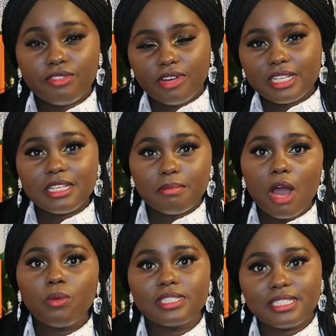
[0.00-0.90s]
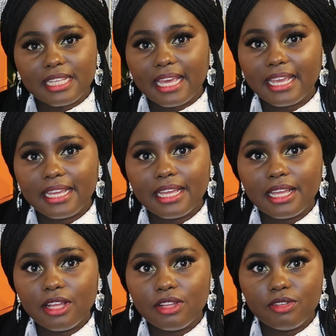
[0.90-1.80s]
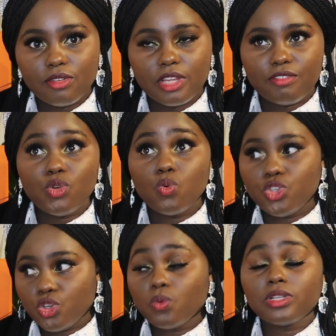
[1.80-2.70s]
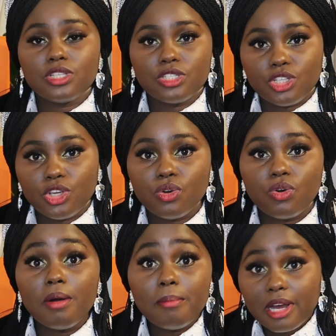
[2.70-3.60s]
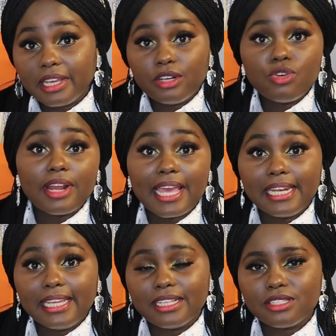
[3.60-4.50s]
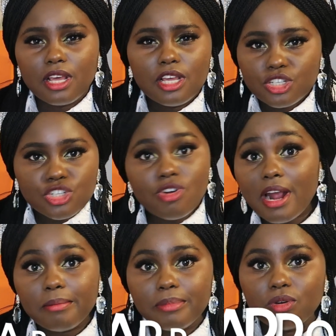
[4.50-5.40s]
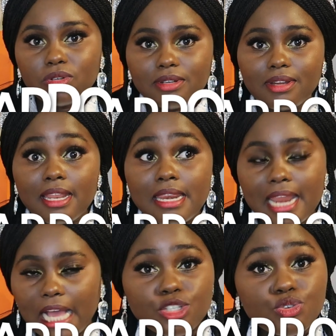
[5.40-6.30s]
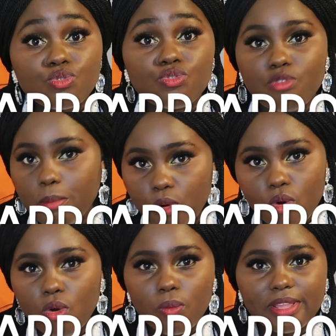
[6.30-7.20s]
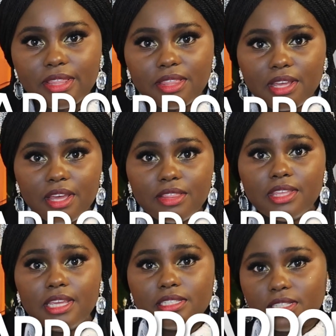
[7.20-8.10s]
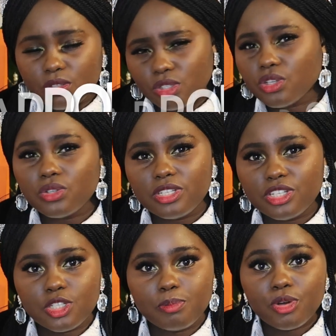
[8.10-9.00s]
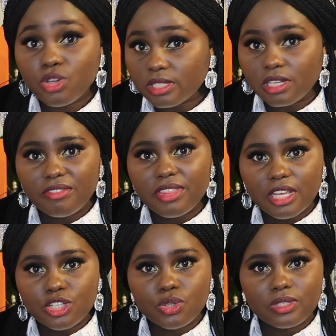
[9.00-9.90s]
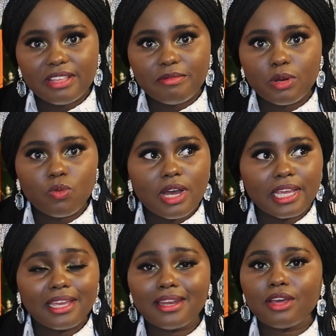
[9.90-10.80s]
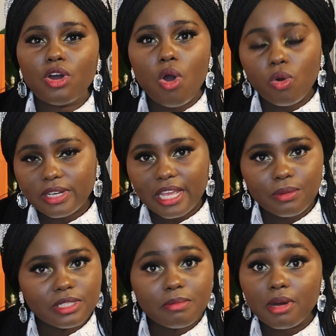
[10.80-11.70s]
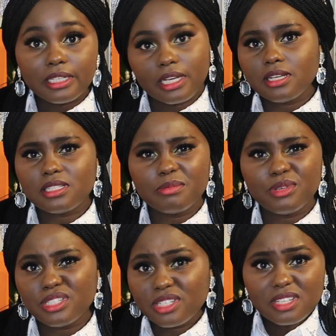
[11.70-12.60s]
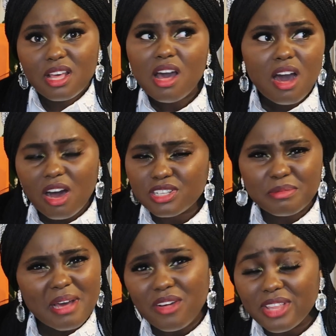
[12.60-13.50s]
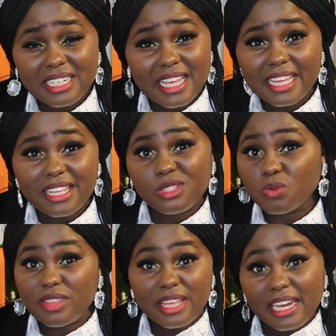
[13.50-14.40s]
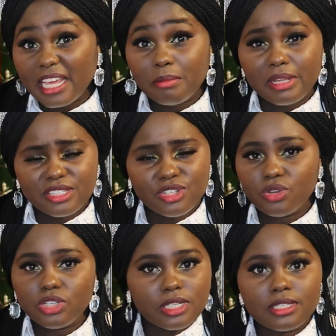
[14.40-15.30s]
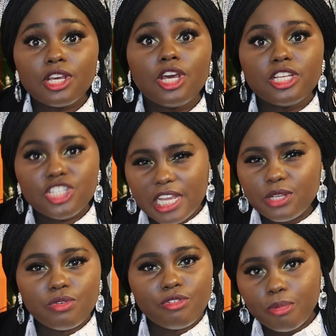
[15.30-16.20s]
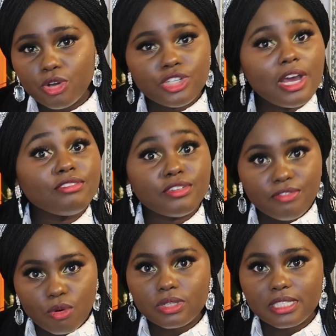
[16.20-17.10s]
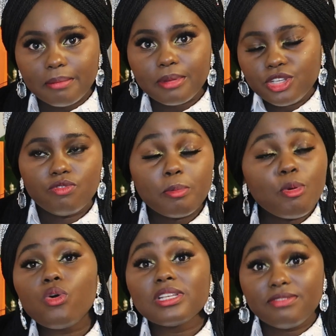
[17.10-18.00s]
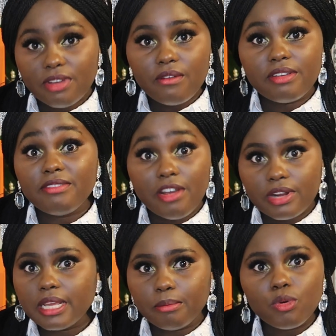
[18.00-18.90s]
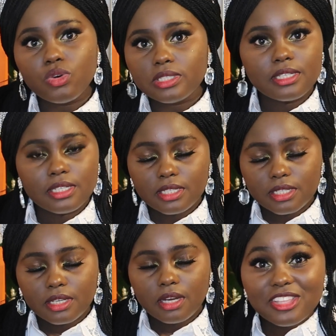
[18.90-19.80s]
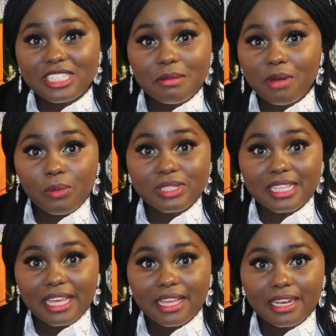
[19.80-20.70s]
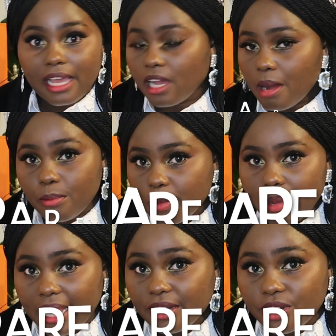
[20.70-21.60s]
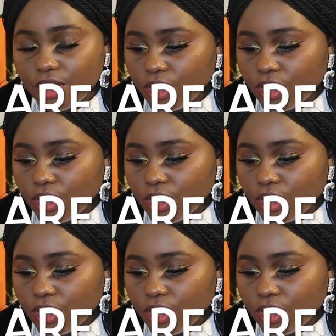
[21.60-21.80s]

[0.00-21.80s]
the first tip I would say, if you do want to secure a Birkin or a Kelly, is just try and build natural rapport with the sales associate. Just put yourself in their shoes. They've been working like a whole day with demanding customers. Just ask them how their day is, what their name is, you know, just genuine rapport. You don't have to force it, but rapport is very, very important. Another tip I would say, like, come prepared.